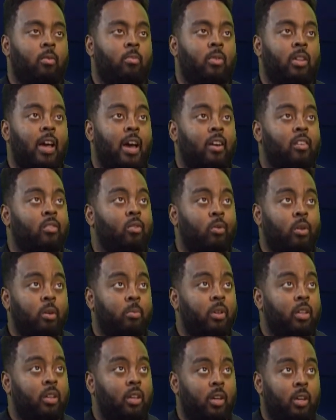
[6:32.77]
That is going to
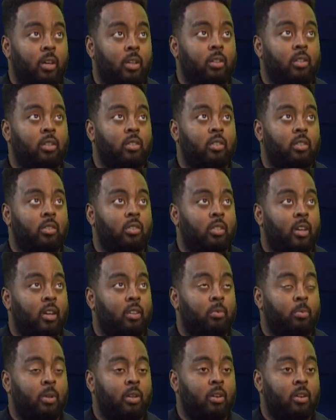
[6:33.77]
be key to
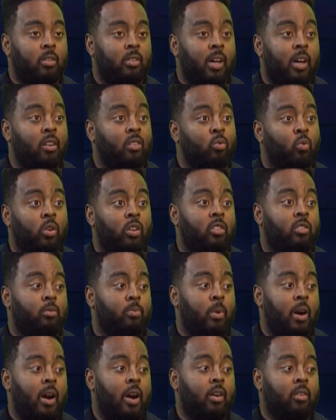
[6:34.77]
success because that is what
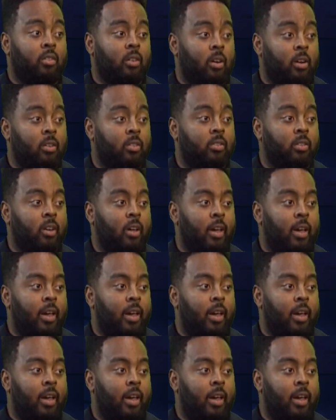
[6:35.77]
inspires us